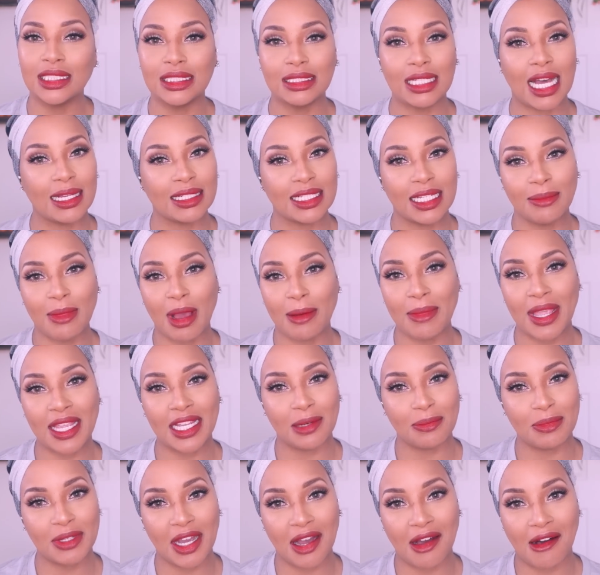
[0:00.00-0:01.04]
I did my
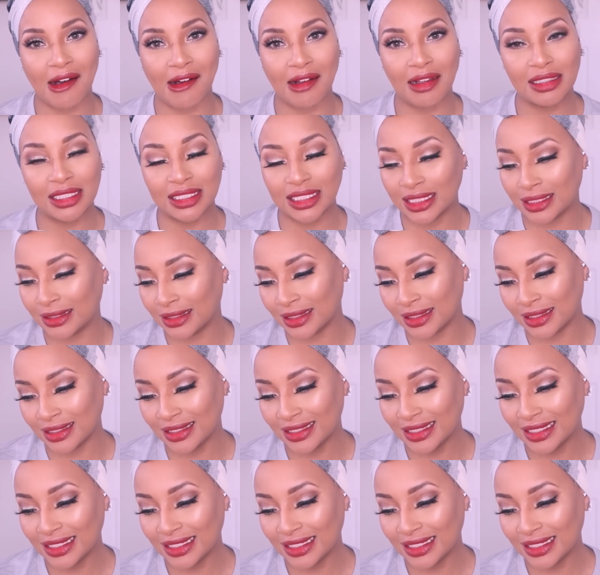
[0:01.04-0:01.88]
makeup, y'all.